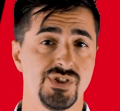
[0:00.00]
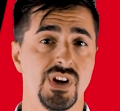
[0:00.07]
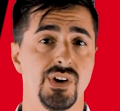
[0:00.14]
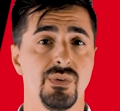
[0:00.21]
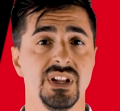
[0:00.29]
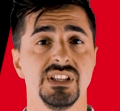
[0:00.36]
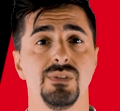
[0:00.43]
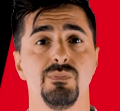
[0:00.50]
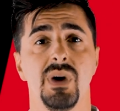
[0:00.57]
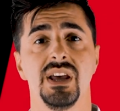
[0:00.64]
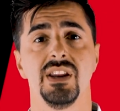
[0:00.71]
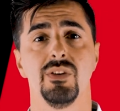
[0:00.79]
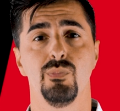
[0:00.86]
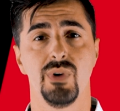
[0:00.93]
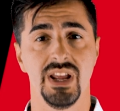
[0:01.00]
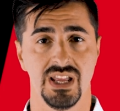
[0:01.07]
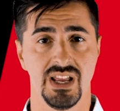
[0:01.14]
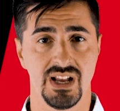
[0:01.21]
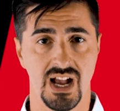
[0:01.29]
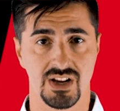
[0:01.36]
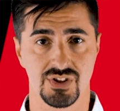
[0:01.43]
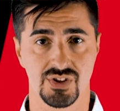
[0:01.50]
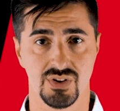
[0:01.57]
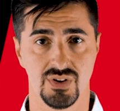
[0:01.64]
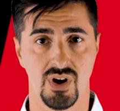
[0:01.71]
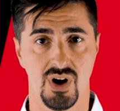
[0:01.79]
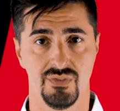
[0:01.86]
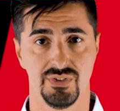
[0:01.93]
generated by the braking
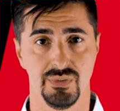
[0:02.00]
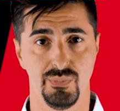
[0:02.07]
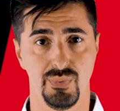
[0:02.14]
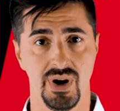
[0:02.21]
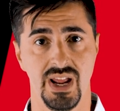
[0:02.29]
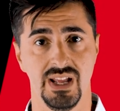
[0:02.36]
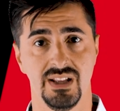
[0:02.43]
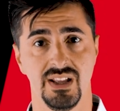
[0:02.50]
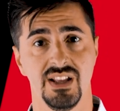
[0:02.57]
action of the brake